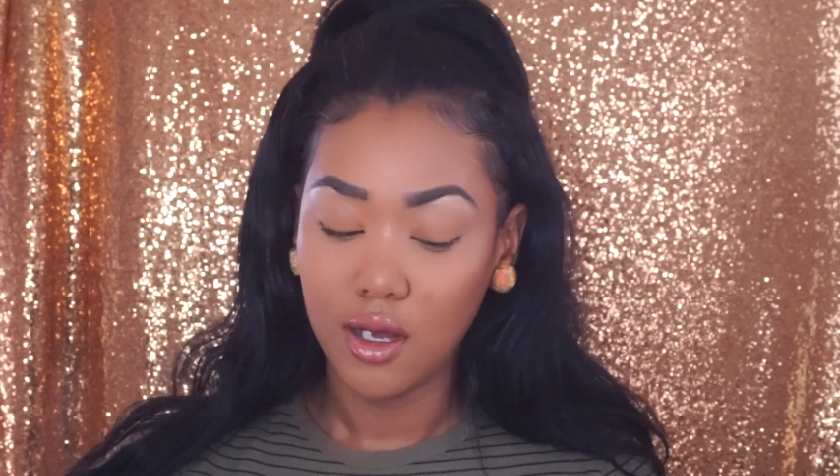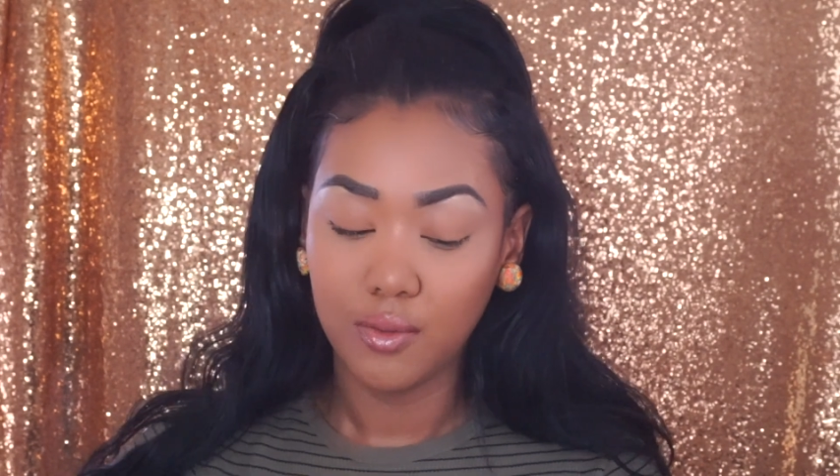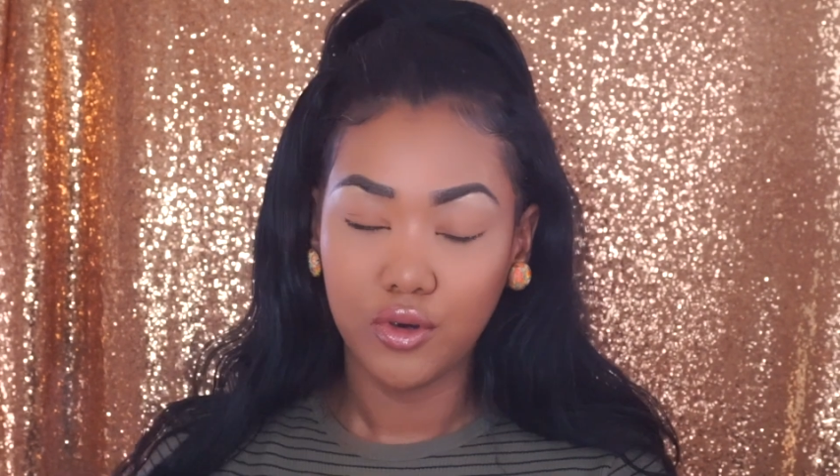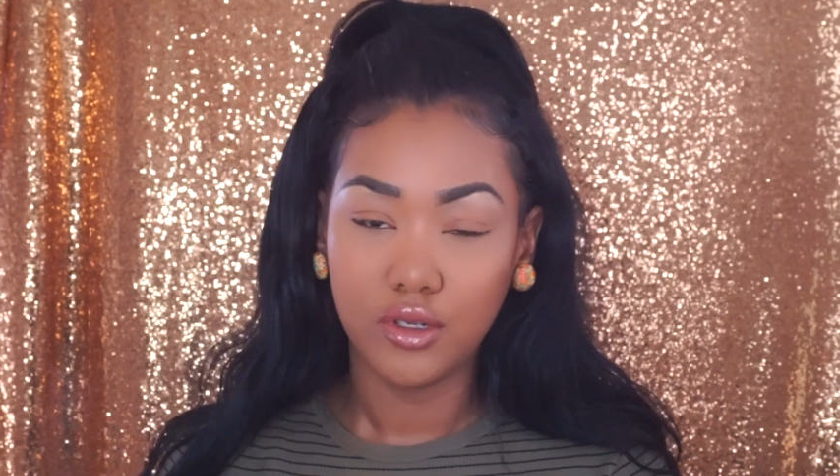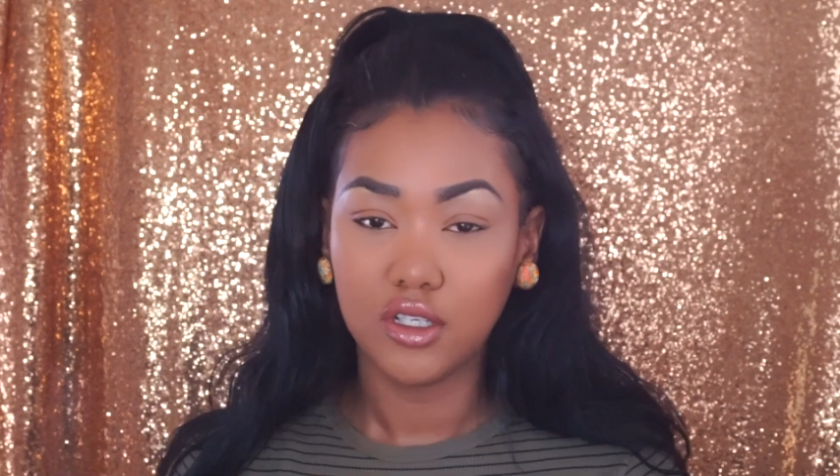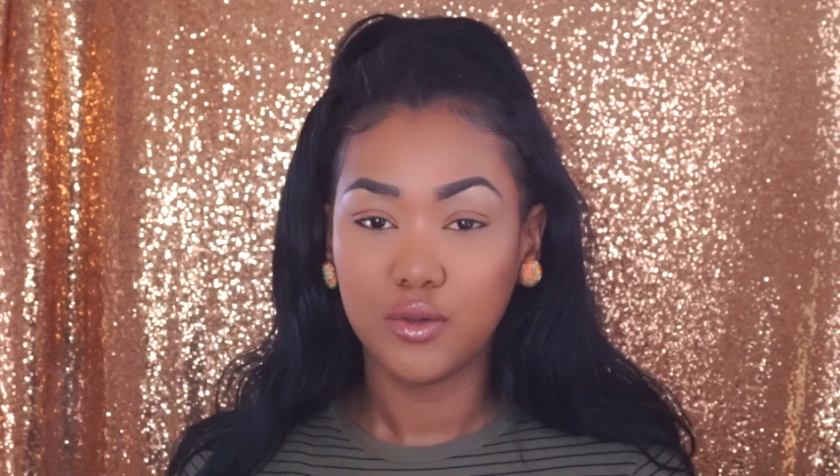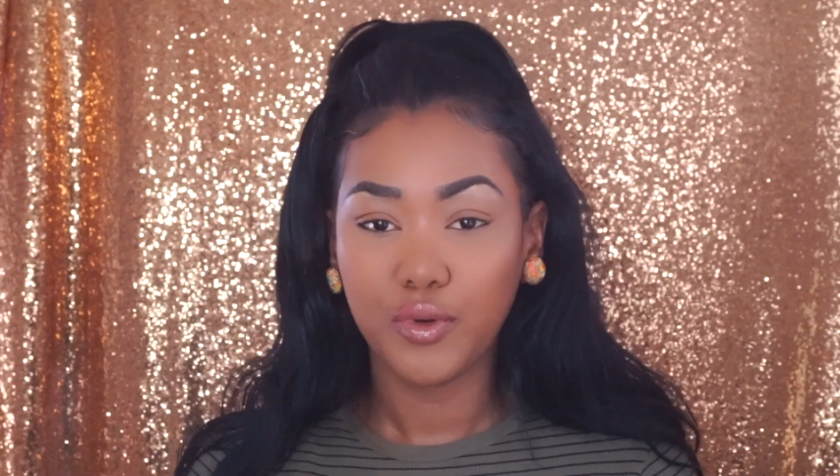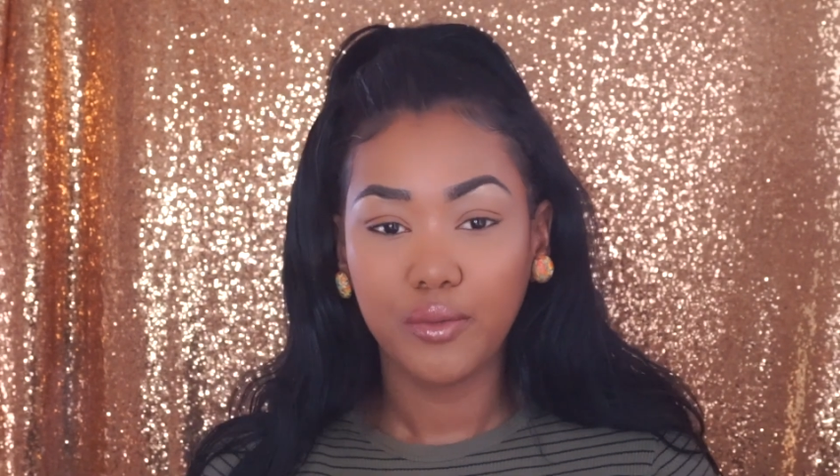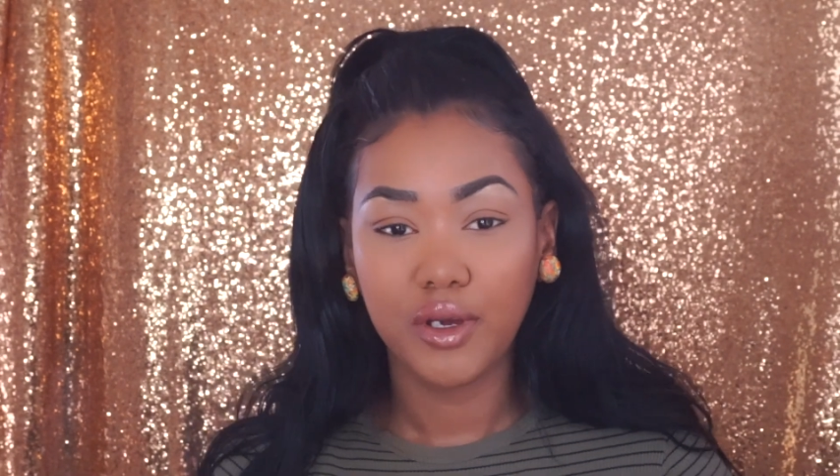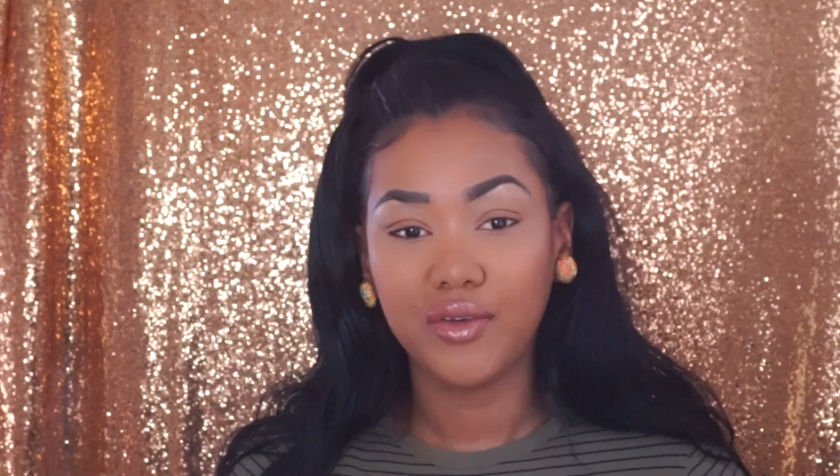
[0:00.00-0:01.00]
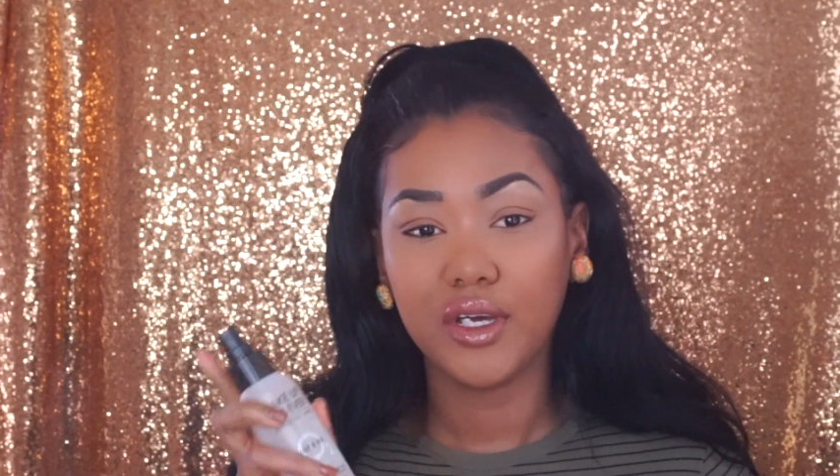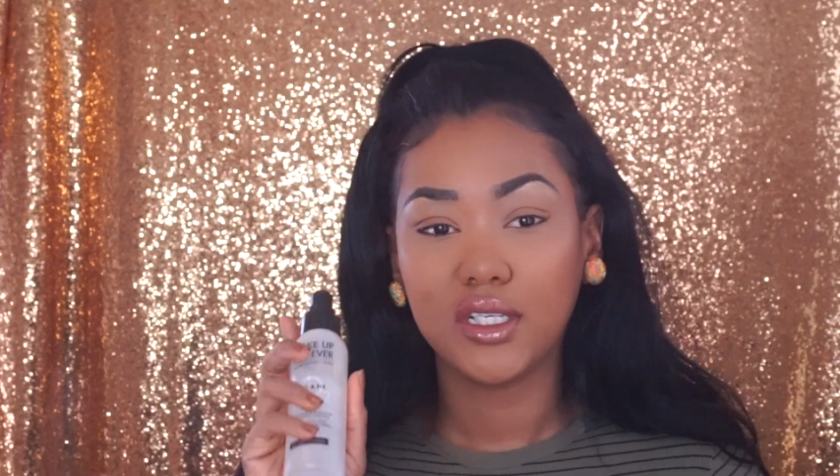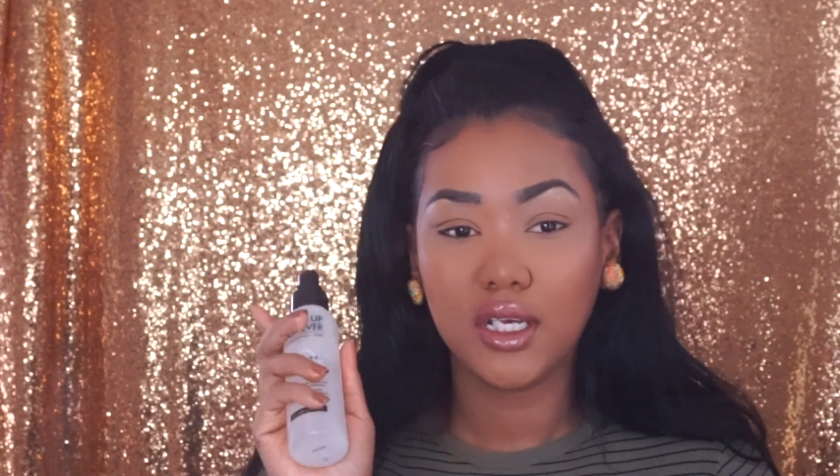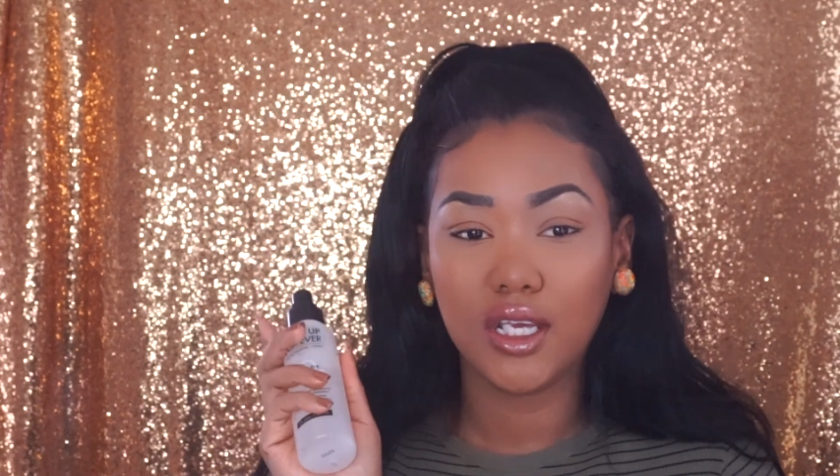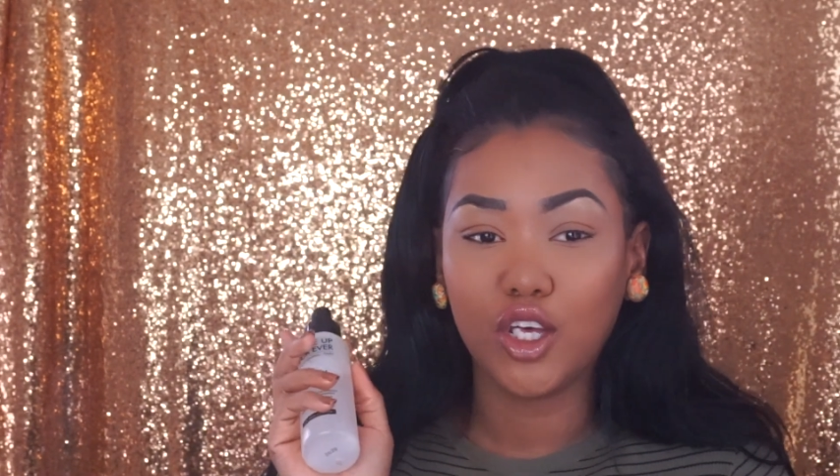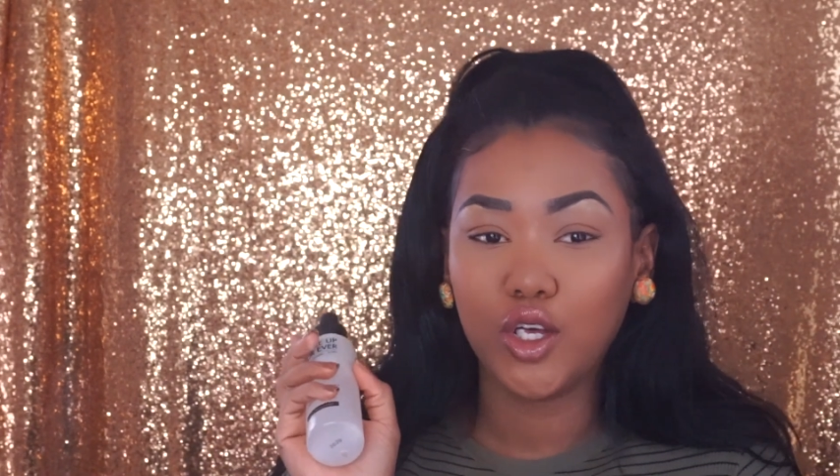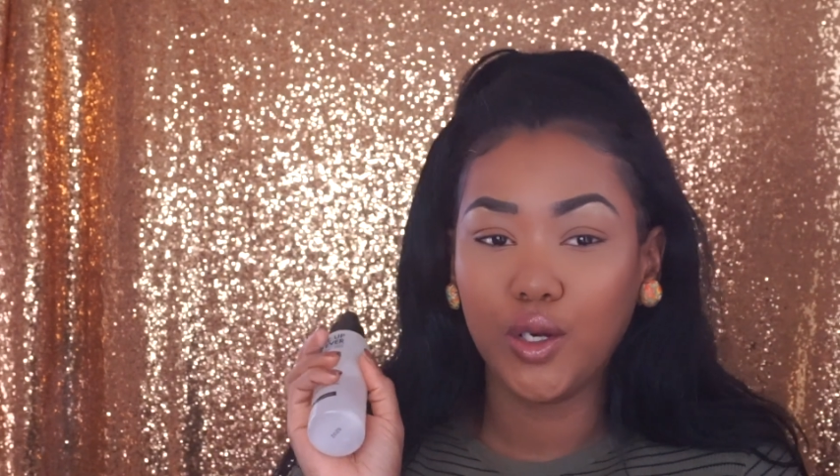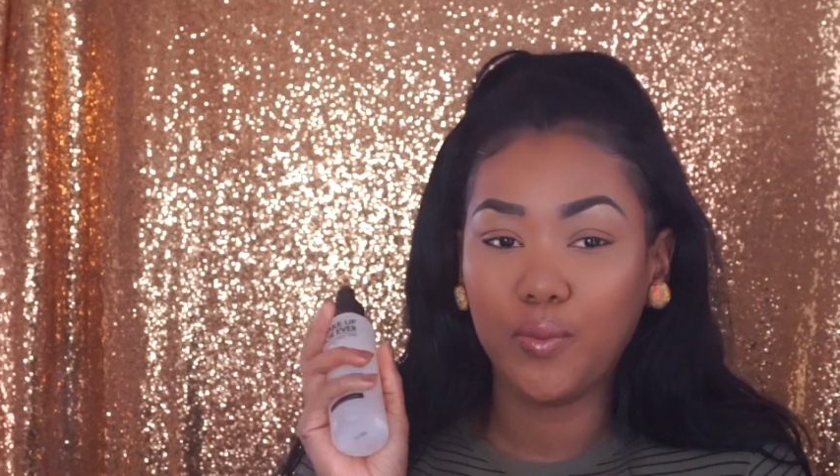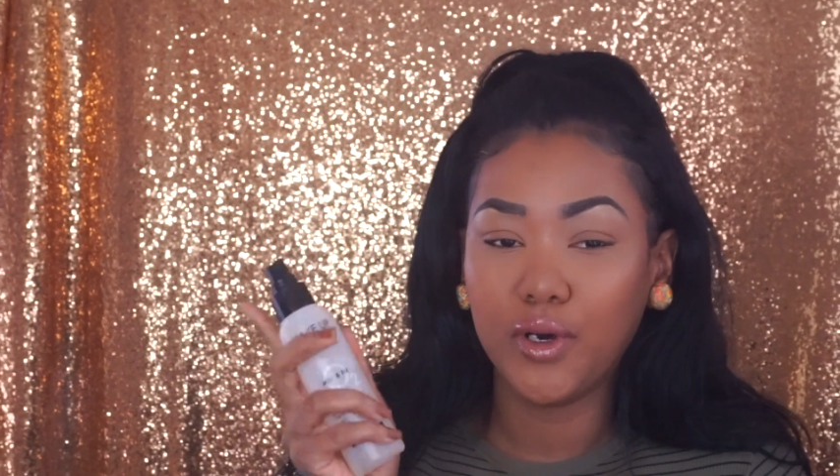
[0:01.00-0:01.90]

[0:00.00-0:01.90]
I'm going to spray my face again,